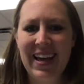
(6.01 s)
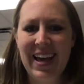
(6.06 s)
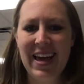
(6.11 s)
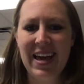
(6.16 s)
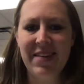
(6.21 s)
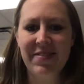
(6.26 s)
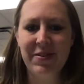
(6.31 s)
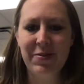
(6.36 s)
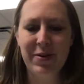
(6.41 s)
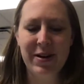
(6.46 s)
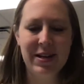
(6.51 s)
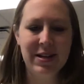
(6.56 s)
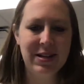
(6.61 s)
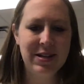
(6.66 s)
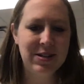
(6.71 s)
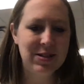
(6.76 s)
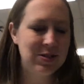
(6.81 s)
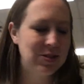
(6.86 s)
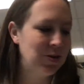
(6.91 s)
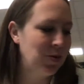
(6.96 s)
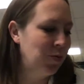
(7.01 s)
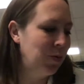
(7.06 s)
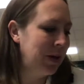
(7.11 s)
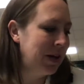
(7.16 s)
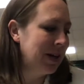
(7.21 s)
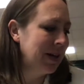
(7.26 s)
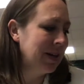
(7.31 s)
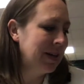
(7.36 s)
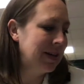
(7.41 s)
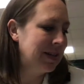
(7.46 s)
Hey everyone! So we
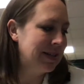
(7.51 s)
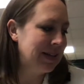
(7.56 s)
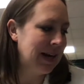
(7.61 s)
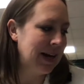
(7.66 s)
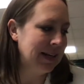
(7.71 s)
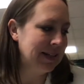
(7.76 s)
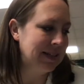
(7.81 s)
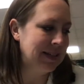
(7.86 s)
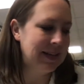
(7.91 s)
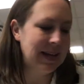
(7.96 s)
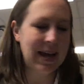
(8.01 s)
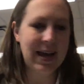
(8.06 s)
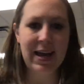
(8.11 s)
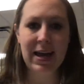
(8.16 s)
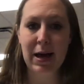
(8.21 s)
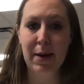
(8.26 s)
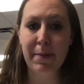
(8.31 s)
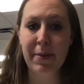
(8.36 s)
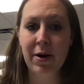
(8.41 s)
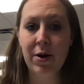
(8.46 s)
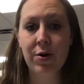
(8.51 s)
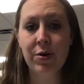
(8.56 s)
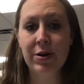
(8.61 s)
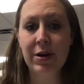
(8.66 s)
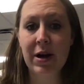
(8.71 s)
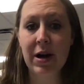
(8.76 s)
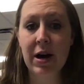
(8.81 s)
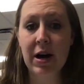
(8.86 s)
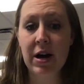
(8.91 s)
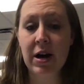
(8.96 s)
are going to talk today about
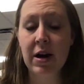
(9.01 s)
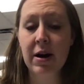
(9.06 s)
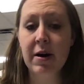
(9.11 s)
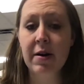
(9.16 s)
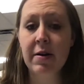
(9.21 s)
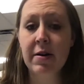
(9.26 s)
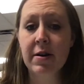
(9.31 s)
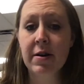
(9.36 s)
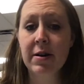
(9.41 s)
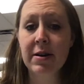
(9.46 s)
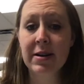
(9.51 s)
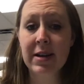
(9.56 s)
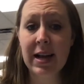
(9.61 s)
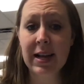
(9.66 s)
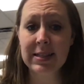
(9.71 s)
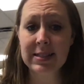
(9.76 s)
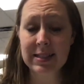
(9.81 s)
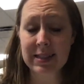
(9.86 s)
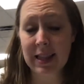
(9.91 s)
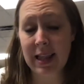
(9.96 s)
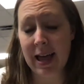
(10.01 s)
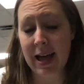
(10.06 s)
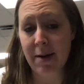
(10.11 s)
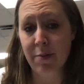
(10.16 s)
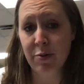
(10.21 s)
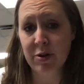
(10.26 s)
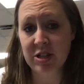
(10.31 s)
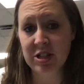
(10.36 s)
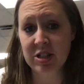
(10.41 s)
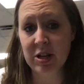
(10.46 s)
our next lab,
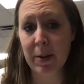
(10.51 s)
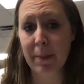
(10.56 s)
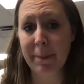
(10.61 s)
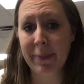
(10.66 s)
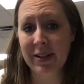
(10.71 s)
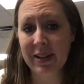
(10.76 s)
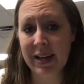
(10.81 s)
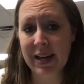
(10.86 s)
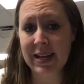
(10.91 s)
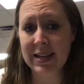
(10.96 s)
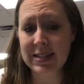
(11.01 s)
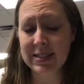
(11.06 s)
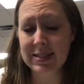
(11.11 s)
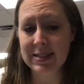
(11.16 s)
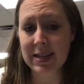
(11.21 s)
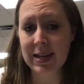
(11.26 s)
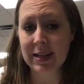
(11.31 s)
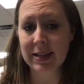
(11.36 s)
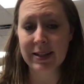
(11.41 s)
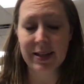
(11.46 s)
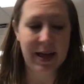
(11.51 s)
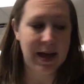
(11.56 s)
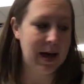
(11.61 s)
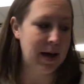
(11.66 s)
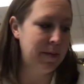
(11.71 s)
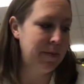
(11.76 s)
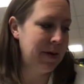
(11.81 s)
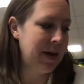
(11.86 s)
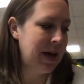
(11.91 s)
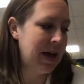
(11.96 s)
which is our plant cell
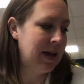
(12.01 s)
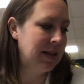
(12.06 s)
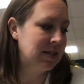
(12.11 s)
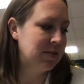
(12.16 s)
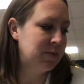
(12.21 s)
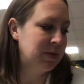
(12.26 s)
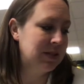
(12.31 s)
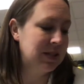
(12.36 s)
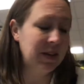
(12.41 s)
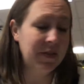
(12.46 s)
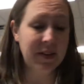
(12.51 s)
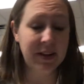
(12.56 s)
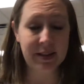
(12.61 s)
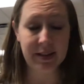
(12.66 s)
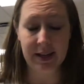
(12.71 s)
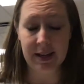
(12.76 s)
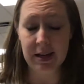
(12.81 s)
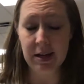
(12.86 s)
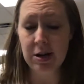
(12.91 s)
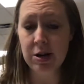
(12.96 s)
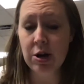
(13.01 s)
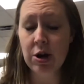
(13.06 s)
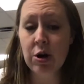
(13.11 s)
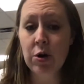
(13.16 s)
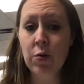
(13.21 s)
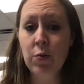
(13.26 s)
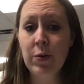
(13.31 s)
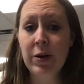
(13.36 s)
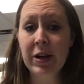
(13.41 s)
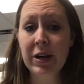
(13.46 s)
lab, and specifically
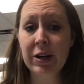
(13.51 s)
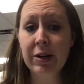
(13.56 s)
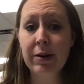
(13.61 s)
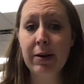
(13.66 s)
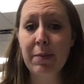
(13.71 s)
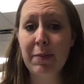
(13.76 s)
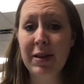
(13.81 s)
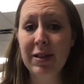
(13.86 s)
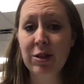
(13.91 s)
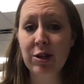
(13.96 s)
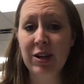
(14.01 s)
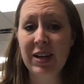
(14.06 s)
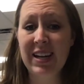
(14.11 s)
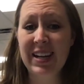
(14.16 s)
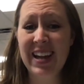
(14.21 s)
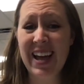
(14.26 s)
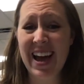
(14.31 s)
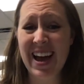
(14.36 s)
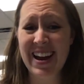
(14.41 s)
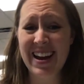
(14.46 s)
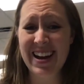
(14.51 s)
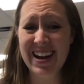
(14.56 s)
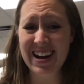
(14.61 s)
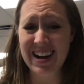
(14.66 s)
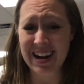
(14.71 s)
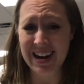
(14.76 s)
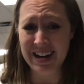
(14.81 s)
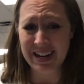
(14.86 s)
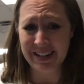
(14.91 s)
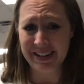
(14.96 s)
we are going to be looking at
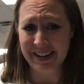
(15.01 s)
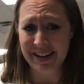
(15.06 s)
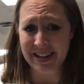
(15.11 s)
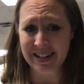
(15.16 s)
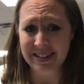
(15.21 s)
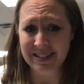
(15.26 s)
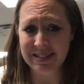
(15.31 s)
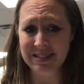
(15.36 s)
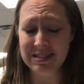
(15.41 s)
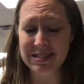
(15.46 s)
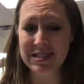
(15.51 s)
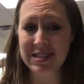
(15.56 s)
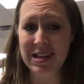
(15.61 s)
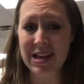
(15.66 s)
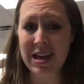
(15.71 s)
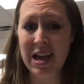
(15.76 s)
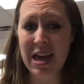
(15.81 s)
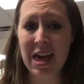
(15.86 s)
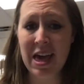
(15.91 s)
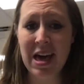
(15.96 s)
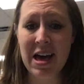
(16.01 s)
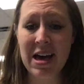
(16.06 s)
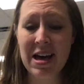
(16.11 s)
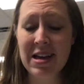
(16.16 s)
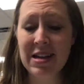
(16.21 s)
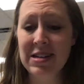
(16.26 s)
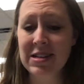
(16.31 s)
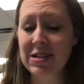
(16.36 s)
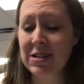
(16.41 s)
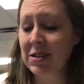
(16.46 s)
onions.
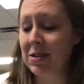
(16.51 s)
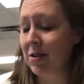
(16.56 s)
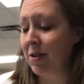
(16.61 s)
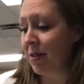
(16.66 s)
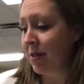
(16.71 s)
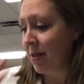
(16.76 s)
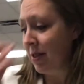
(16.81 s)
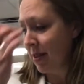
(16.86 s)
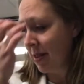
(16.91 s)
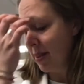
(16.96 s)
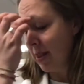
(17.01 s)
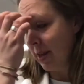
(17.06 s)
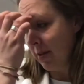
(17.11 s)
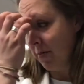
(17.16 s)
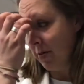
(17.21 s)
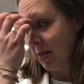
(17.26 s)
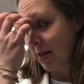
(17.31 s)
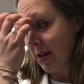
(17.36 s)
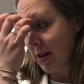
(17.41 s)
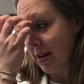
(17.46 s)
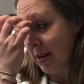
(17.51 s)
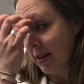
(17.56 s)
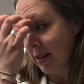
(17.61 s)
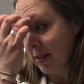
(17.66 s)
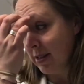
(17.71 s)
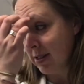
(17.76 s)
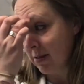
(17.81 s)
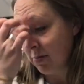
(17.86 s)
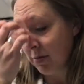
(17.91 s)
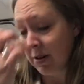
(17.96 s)
And the thing with onions
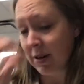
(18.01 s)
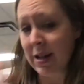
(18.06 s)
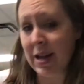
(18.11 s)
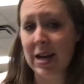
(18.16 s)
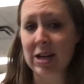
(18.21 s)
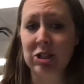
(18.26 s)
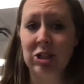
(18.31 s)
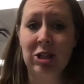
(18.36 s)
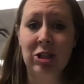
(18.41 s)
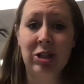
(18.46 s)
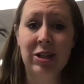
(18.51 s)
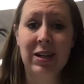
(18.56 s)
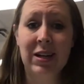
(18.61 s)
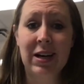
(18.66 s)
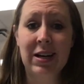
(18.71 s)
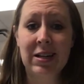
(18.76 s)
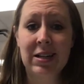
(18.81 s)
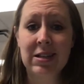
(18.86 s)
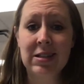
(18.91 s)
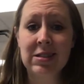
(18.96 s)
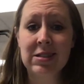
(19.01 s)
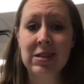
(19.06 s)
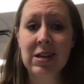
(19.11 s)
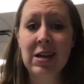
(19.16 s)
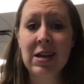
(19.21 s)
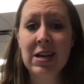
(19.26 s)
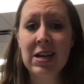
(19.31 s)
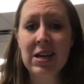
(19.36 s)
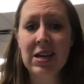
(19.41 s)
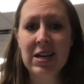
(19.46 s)
is we're going to actually look at onions,
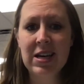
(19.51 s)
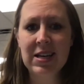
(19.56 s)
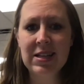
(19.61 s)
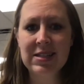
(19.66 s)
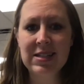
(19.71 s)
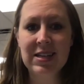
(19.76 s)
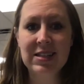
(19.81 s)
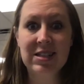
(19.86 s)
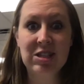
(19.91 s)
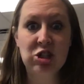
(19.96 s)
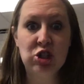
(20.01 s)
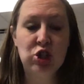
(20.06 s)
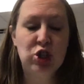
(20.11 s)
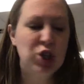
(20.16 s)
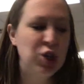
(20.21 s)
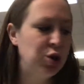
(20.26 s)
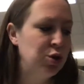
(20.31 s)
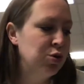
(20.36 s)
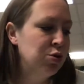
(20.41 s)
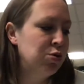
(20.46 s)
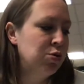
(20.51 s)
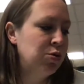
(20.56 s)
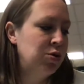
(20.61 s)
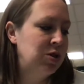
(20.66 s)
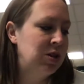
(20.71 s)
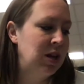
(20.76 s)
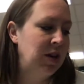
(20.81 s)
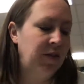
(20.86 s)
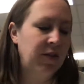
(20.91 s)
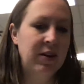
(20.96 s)
it says in two
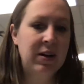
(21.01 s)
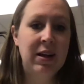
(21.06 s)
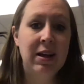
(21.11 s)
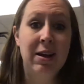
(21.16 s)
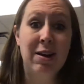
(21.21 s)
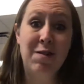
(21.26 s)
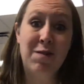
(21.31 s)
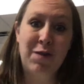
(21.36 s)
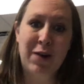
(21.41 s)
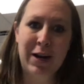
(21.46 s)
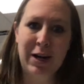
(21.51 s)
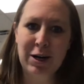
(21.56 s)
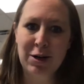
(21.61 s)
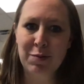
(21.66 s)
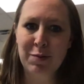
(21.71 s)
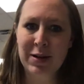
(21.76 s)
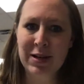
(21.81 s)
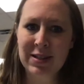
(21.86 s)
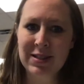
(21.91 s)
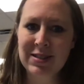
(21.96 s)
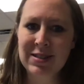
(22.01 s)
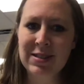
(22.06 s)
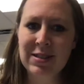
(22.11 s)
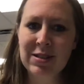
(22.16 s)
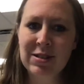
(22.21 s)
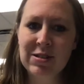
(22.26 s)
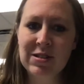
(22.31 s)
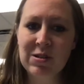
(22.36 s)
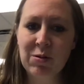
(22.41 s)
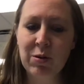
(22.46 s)
different environments.
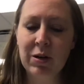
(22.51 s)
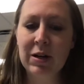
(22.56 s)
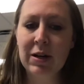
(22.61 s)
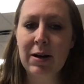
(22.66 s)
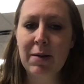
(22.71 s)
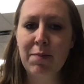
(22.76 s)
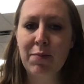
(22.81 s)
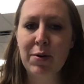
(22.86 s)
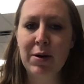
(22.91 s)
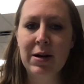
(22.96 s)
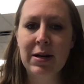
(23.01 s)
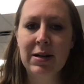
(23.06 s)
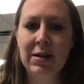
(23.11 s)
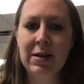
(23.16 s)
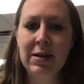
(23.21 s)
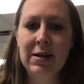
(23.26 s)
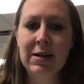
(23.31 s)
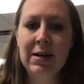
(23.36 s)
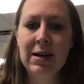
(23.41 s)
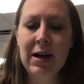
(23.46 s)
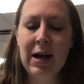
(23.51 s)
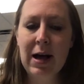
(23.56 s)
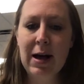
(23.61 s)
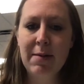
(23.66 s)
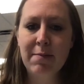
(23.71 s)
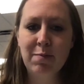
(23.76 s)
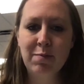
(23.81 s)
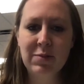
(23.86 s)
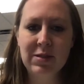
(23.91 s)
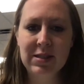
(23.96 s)
So we're going to put
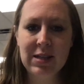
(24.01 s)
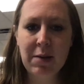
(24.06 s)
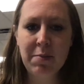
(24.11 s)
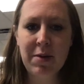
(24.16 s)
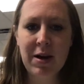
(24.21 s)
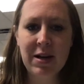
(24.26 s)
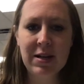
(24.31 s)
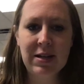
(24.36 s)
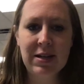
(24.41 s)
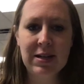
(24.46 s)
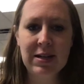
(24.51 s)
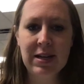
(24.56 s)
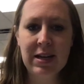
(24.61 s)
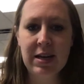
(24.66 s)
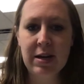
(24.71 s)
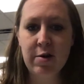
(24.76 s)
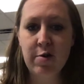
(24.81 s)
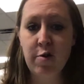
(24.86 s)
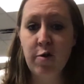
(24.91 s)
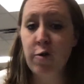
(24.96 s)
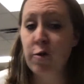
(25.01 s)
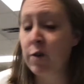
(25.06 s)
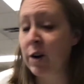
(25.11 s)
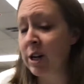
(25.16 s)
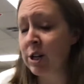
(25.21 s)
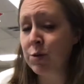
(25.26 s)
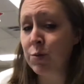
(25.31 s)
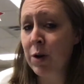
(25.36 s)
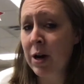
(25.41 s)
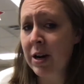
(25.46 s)
um, some onion in
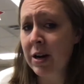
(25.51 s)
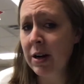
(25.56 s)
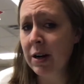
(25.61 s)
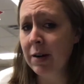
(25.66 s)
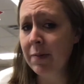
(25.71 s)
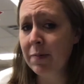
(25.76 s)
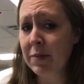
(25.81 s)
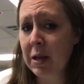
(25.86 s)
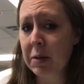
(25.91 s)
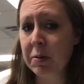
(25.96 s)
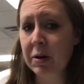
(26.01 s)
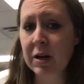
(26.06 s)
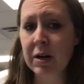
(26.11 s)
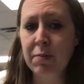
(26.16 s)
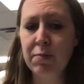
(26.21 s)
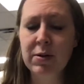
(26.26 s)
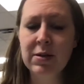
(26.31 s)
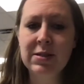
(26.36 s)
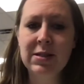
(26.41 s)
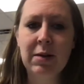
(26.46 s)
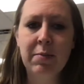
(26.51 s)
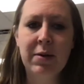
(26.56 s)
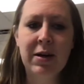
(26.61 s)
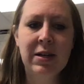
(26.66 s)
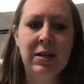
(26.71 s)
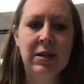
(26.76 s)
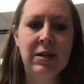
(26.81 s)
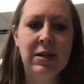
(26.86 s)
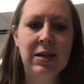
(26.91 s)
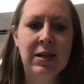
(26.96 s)
fresh water and we're going to put some
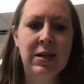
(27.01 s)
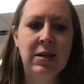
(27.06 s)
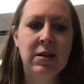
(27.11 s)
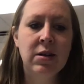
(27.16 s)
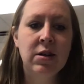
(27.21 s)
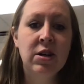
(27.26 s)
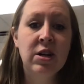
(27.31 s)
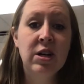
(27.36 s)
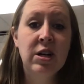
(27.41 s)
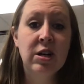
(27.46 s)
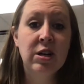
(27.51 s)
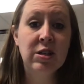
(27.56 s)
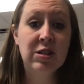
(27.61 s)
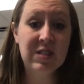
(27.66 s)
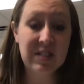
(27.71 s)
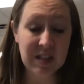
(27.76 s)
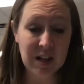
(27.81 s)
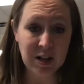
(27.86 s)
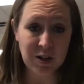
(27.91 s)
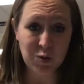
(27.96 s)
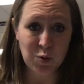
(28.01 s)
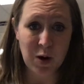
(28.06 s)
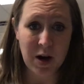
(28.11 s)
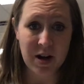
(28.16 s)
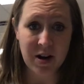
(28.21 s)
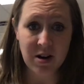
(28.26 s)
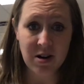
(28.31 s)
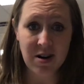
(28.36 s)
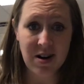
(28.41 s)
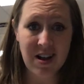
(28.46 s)
onion in salt
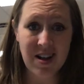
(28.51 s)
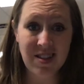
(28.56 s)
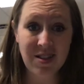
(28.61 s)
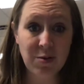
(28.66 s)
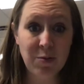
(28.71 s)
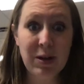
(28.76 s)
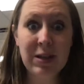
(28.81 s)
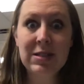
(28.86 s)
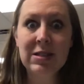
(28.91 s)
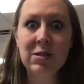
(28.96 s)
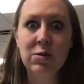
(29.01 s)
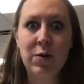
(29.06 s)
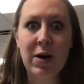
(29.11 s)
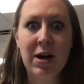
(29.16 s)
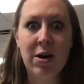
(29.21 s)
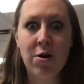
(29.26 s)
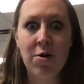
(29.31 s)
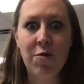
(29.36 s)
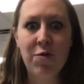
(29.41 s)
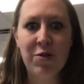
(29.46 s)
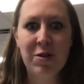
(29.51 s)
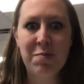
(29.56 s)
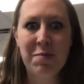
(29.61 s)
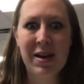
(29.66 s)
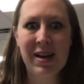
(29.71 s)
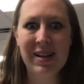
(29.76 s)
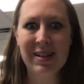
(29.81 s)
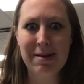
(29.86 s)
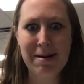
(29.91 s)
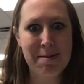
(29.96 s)
water. And the reasons why hopefully
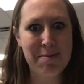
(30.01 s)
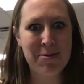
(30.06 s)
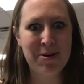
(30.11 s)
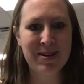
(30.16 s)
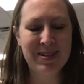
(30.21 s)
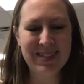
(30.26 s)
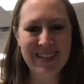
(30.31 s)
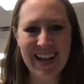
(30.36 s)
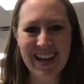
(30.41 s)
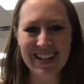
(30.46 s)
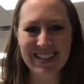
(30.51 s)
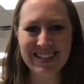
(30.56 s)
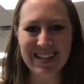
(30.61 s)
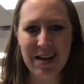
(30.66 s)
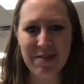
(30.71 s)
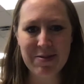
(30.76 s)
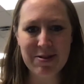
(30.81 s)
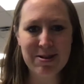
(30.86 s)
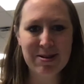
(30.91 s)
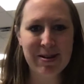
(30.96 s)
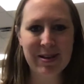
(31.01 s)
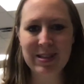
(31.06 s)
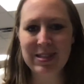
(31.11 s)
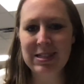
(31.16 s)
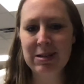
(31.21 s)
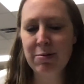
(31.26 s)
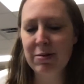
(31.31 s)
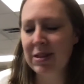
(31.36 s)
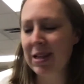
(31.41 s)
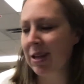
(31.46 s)
make a lot more sense after you can
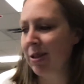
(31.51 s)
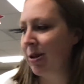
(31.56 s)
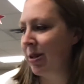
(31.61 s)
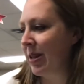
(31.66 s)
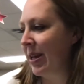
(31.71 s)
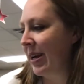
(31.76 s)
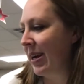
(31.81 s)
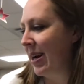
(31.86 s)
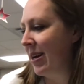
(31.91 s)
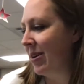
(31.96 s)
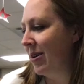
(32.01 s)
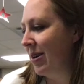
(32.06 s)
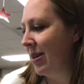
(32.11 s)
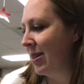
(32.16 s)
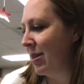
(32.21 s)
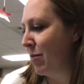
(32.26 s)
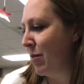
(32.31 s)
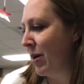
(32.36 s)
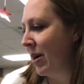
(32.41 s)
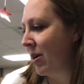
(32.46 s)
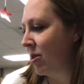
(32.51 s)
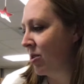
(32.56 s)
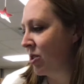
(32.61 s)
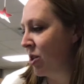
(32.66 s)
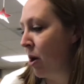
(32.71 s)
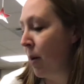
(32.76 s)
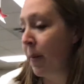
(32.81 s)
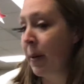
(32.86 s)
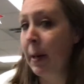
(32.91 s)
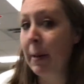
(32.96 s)
see what they look like underneath the
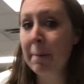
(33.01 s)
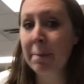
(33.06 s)
microscope.